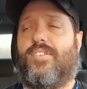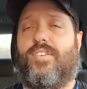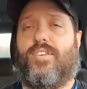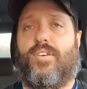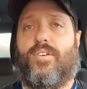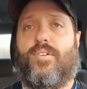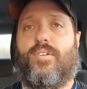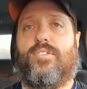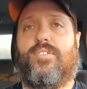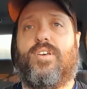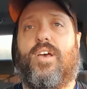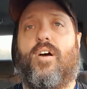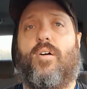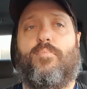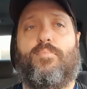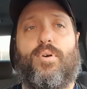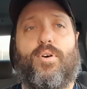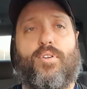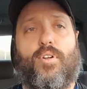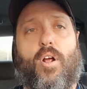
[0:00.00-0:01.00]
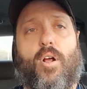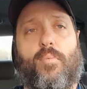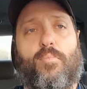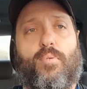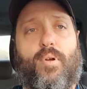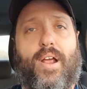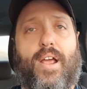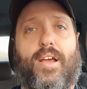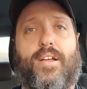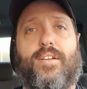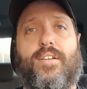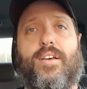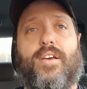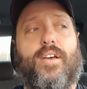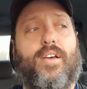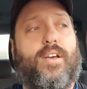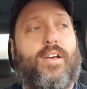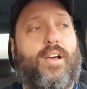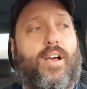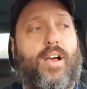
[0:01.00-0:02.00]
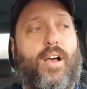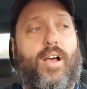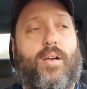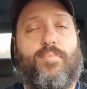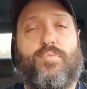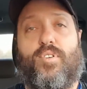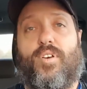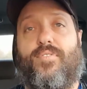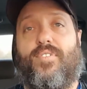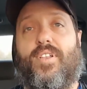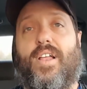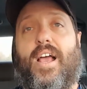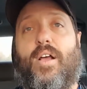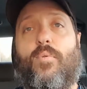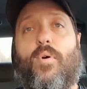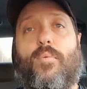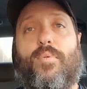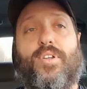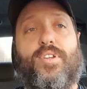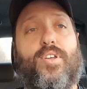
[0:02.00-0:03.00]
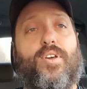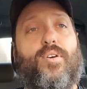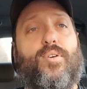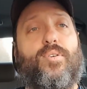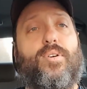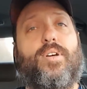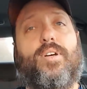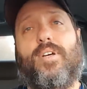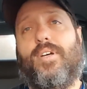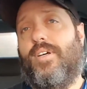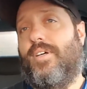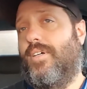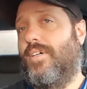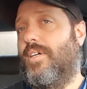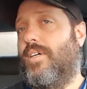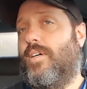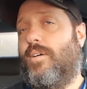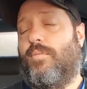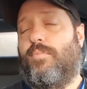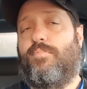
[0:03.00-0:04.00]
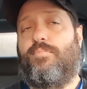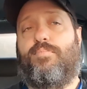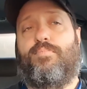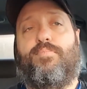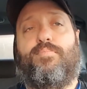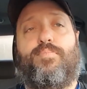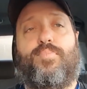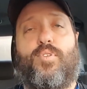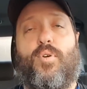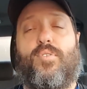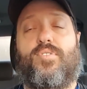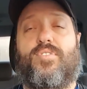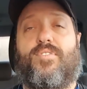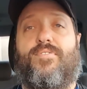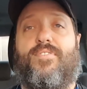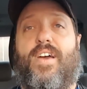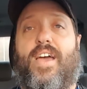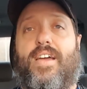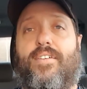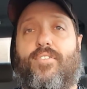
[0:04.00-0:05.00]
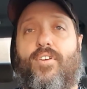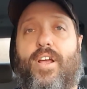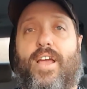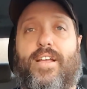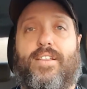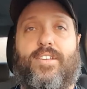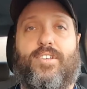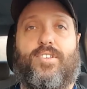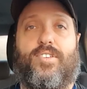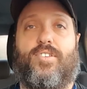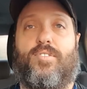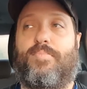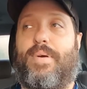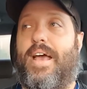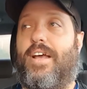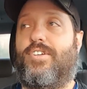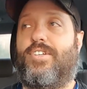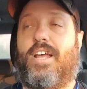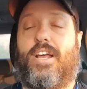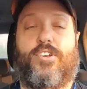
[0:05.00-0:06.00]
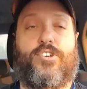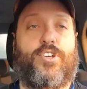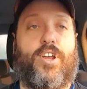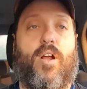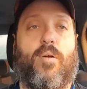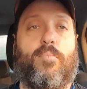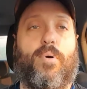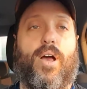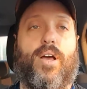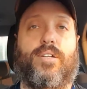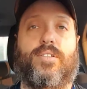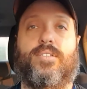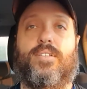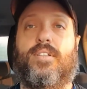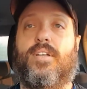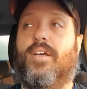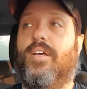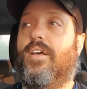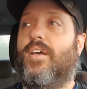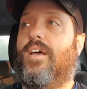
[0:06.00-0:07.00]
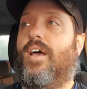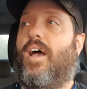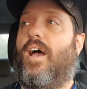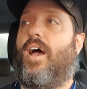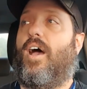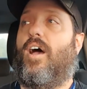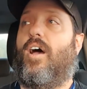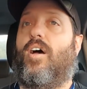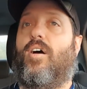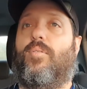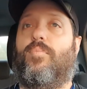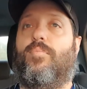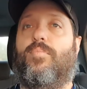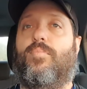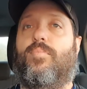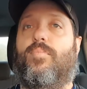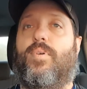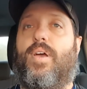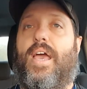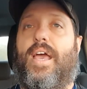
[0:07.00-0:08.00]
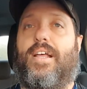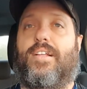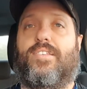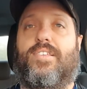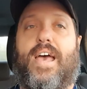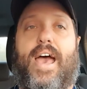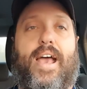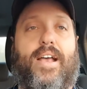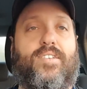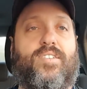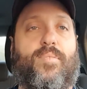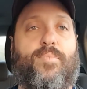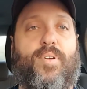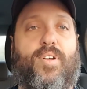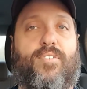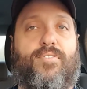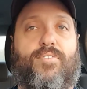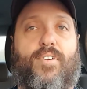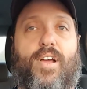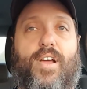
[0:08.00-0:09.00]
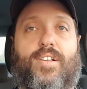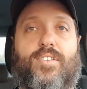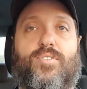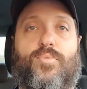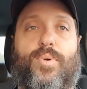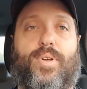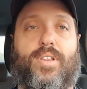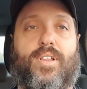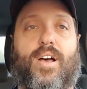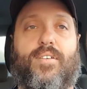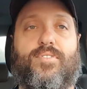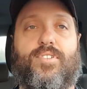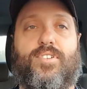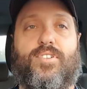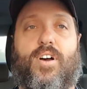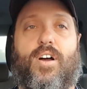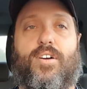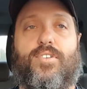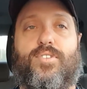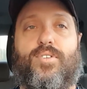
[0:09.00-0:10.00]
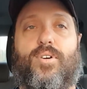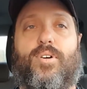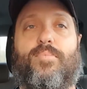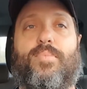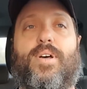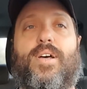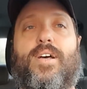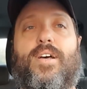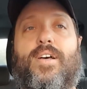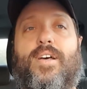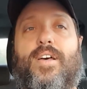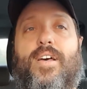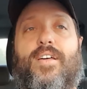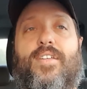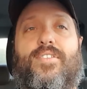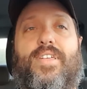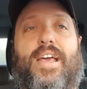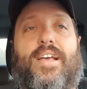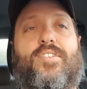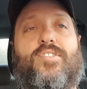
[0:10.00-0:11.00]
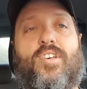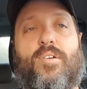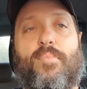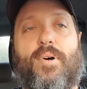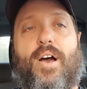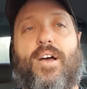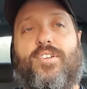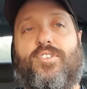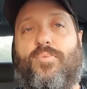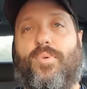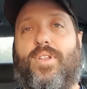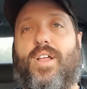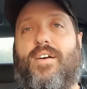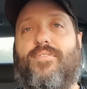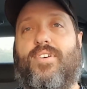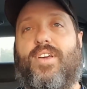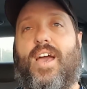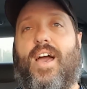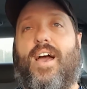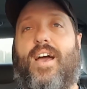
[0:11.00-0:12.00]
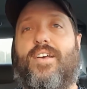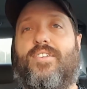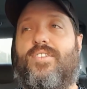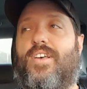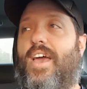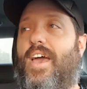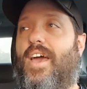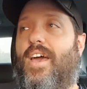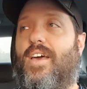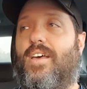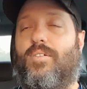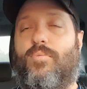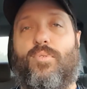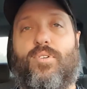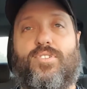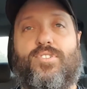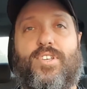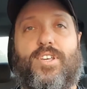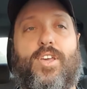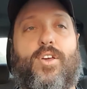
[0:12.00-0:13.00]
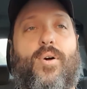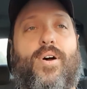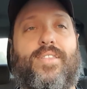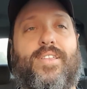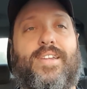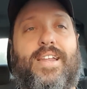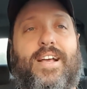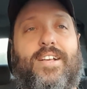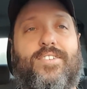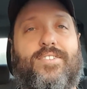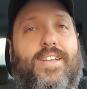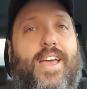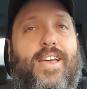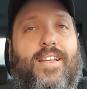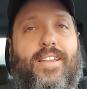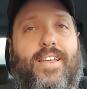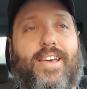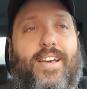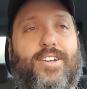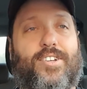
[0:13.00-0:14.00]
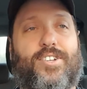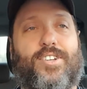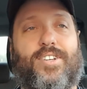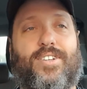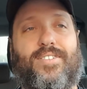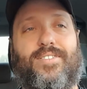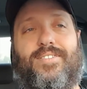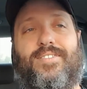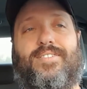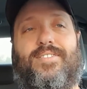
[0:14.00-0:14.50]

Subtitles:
to help build our brand. So if you like what we do us a favor, smash that share button. and tag some of your friends. We'd love to talk to them. Thanks so much. We love you guys, and we'll see you on the next Dailyish.